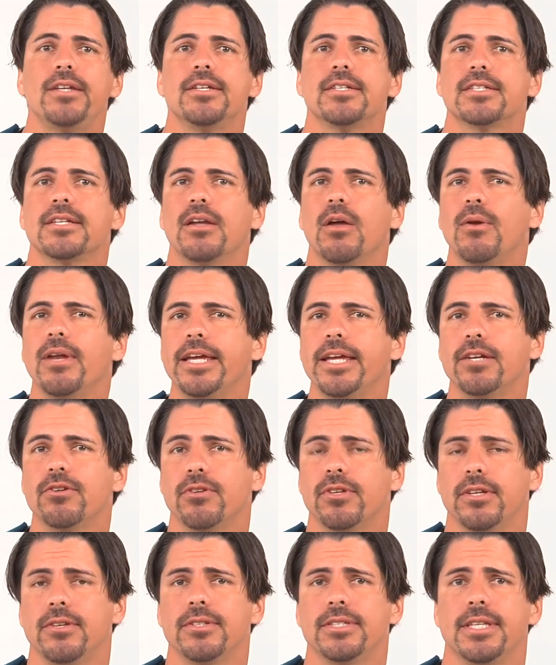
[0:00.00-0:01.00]
to slowly
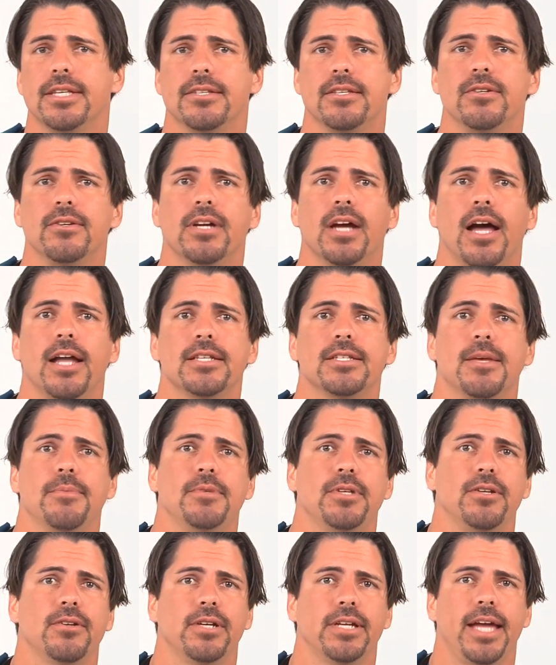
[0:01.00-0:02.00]
introduce this new concept
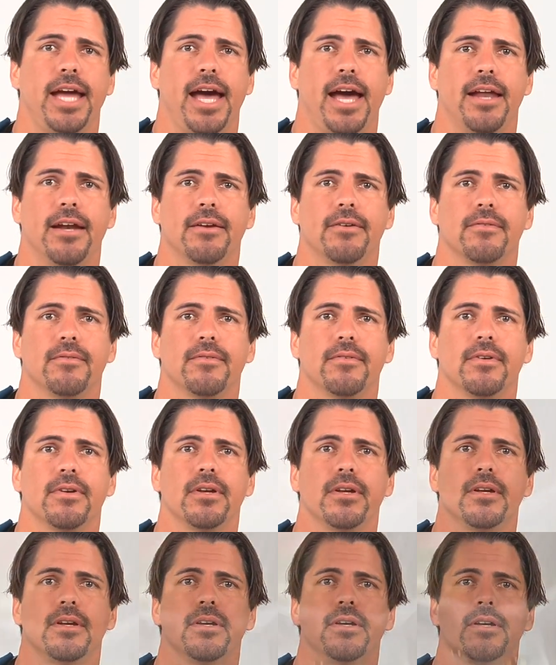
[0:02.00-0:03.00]
to your cat
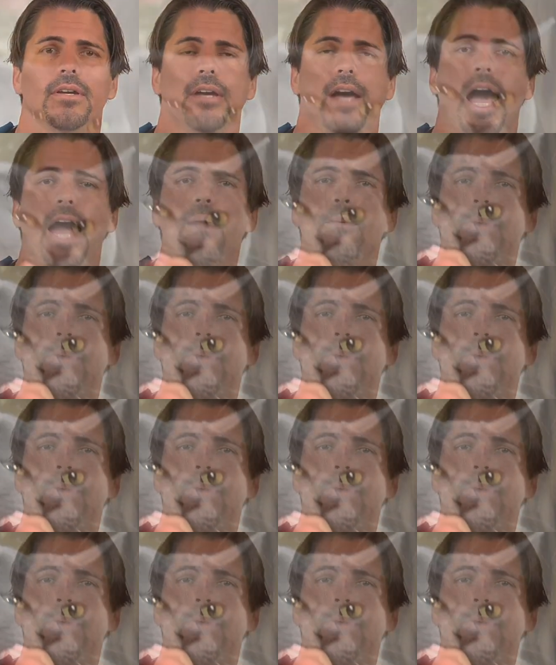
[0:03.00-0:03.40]
I